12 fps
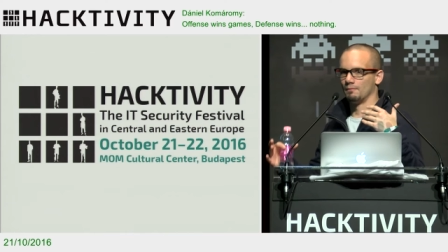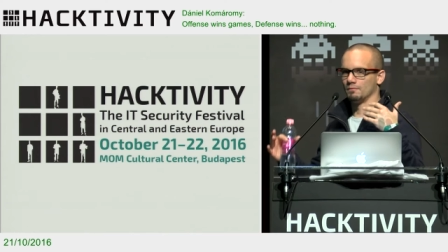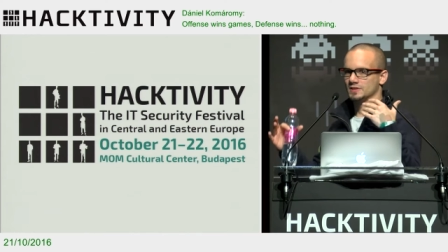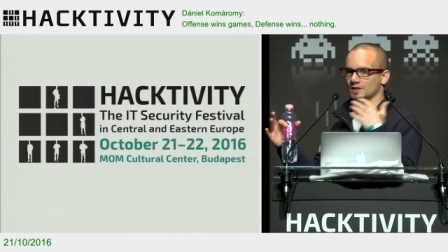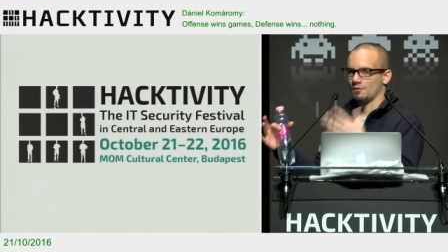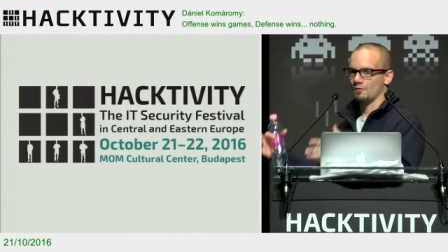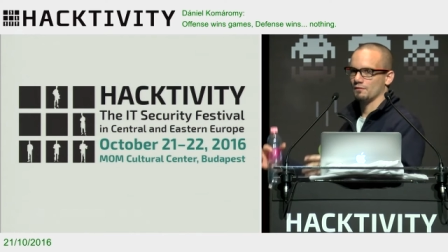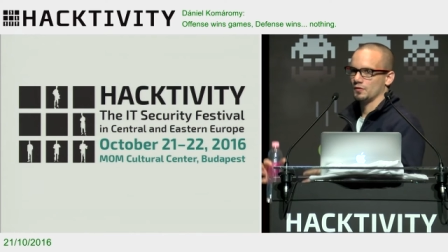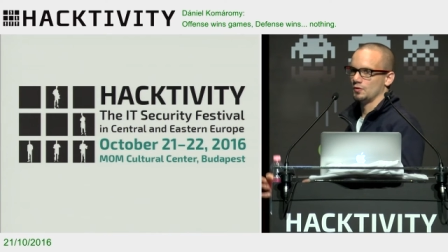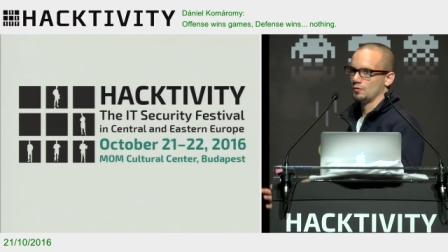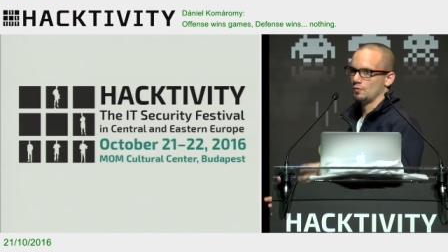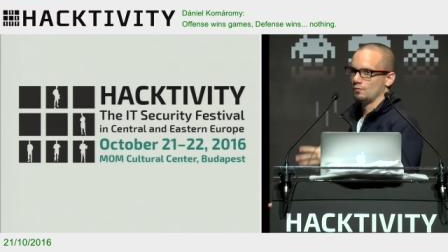some of
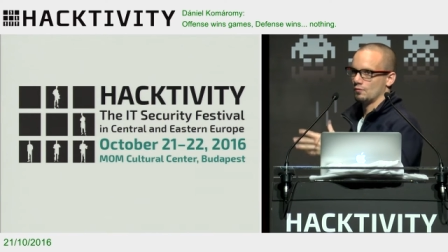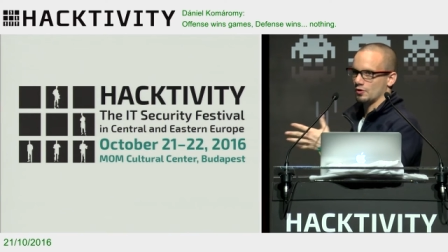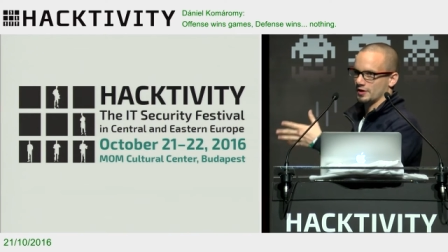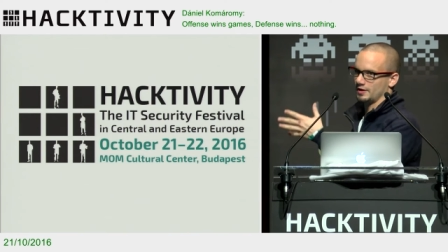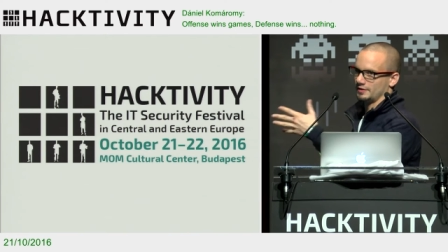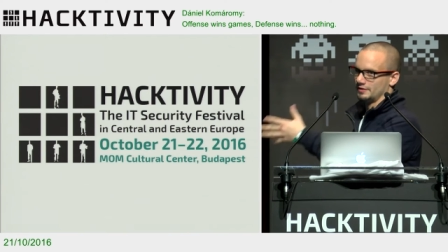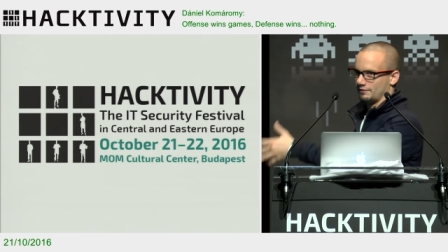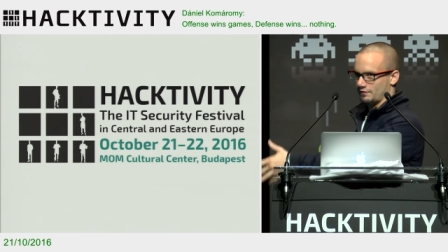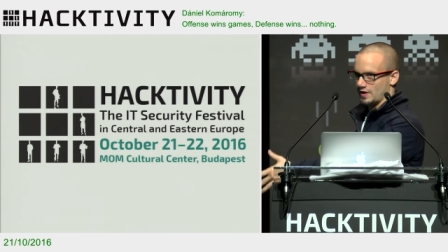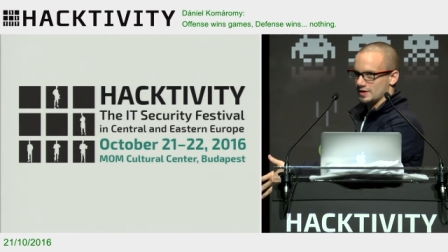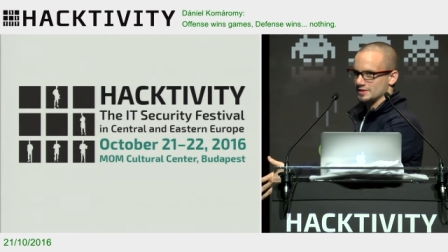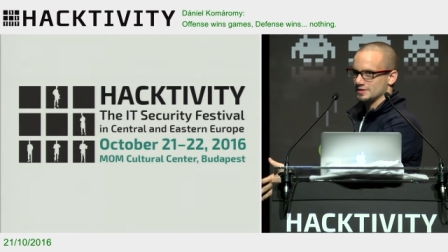you working in
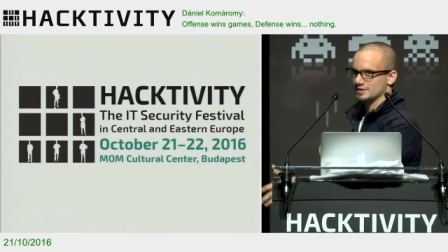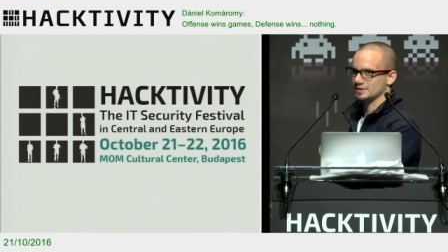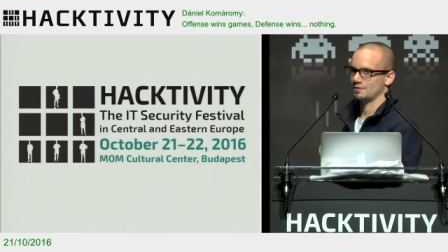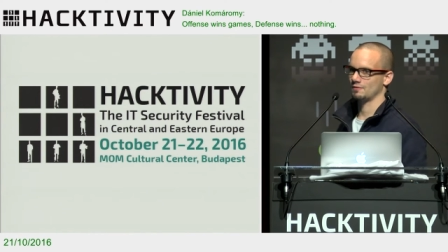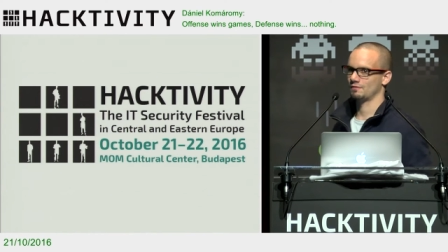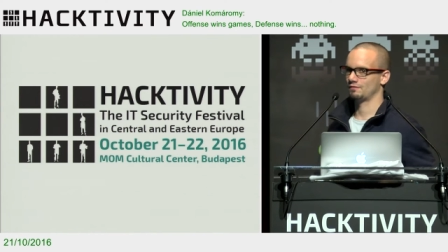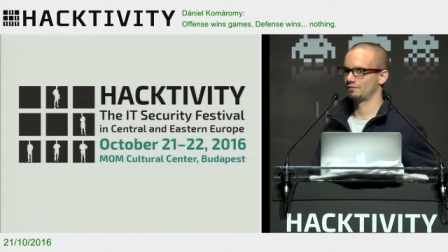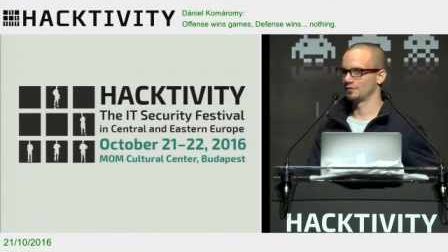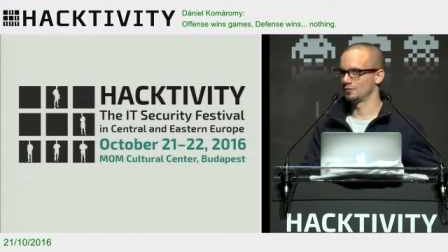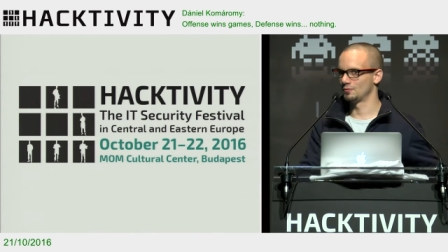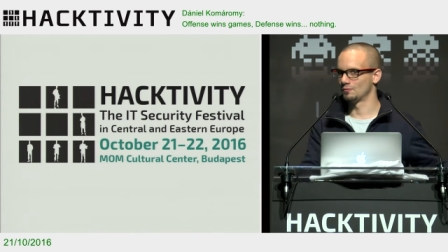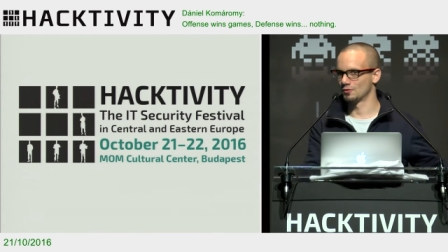defense, some of
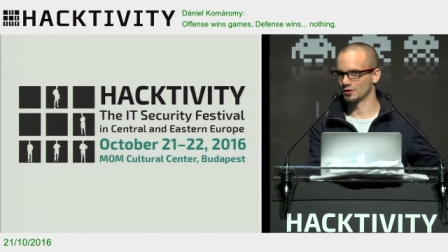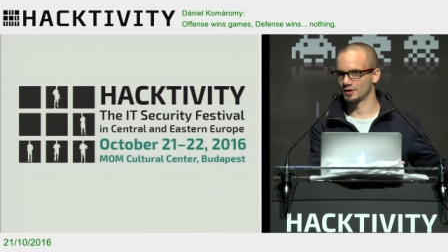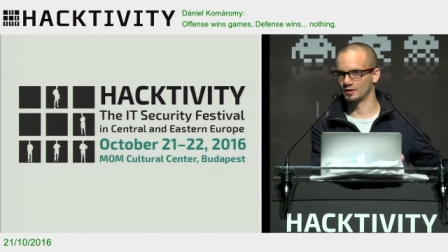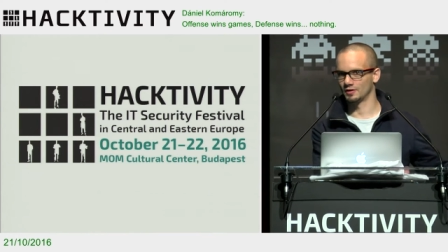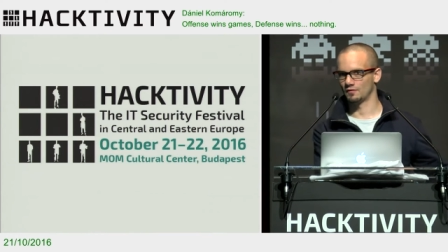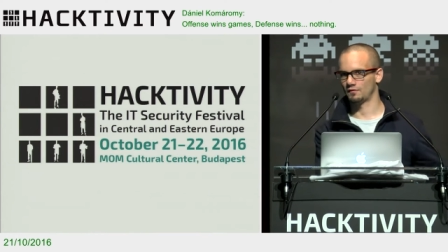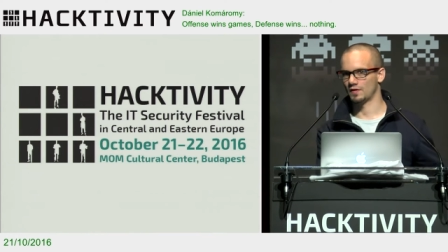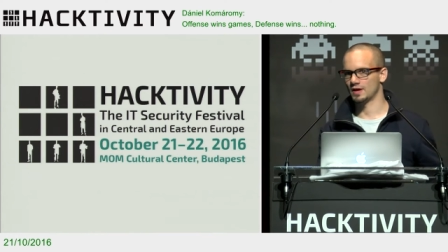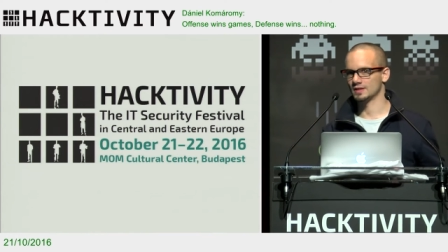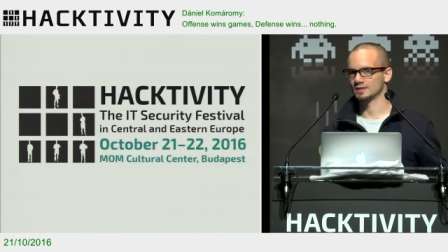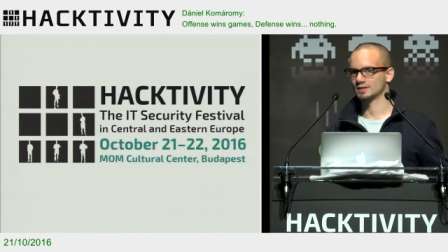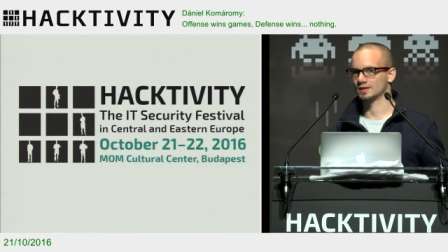you working in
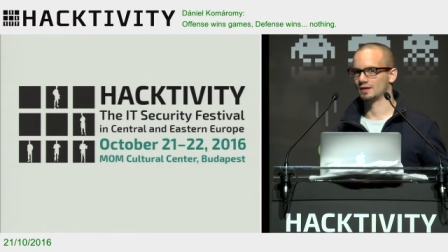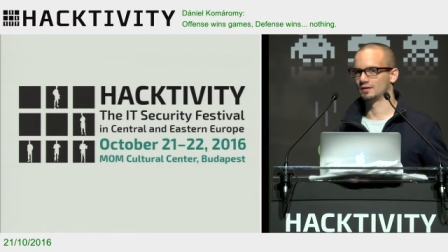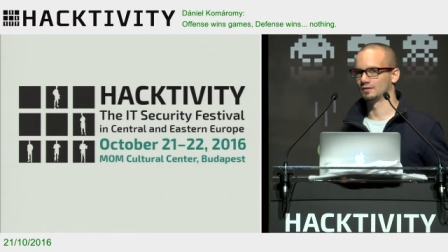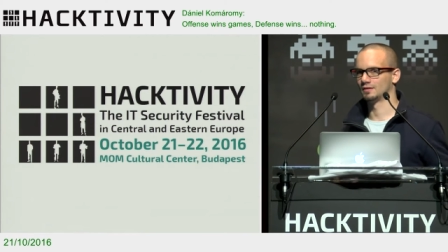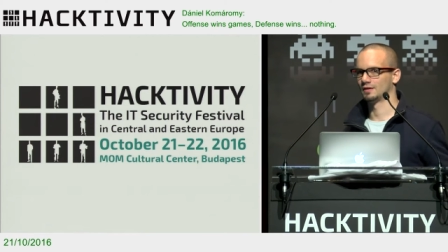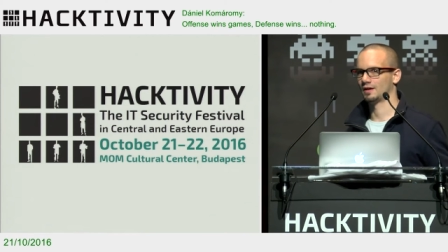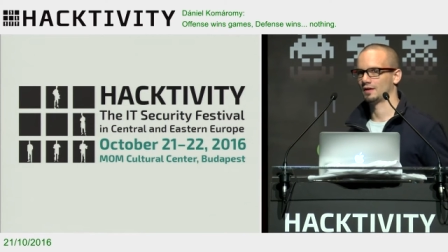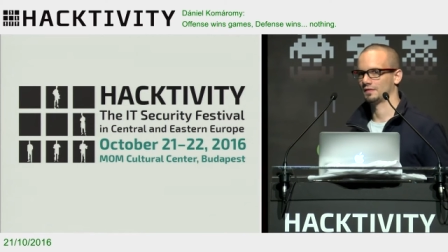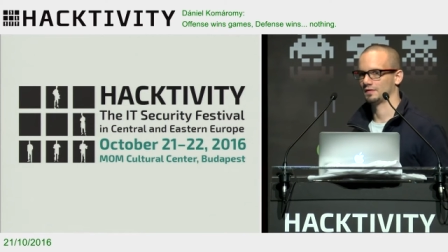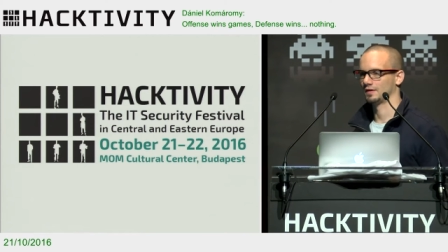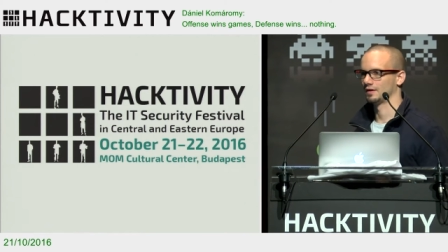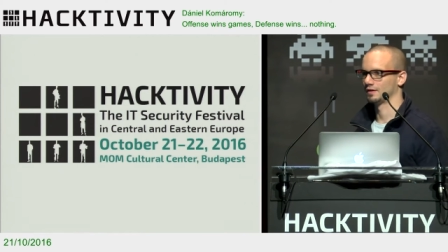offense, and I
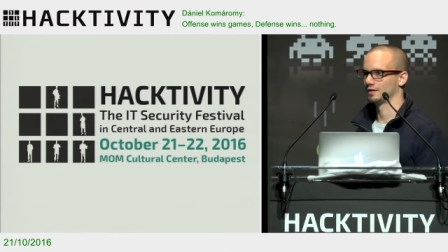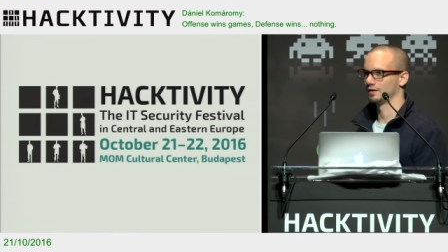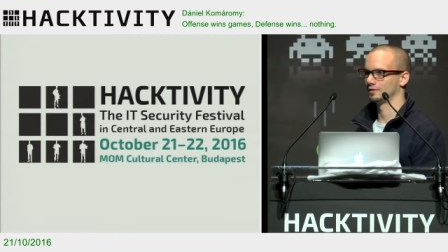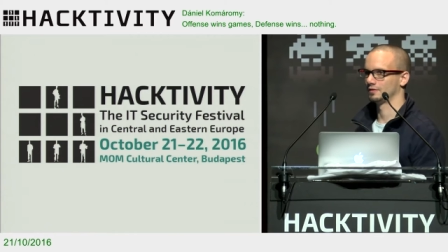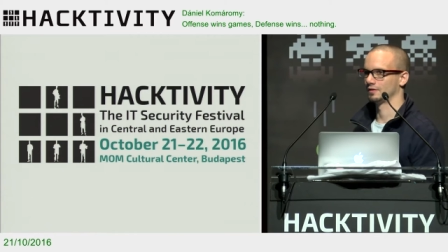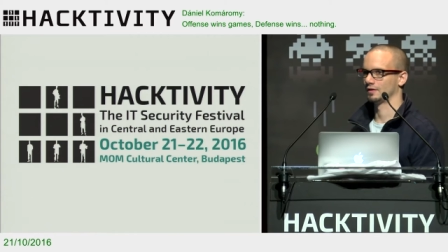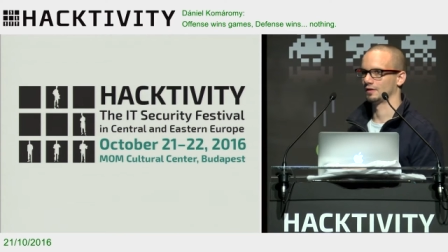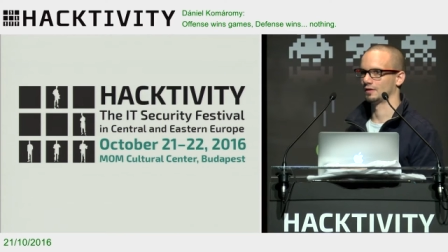think it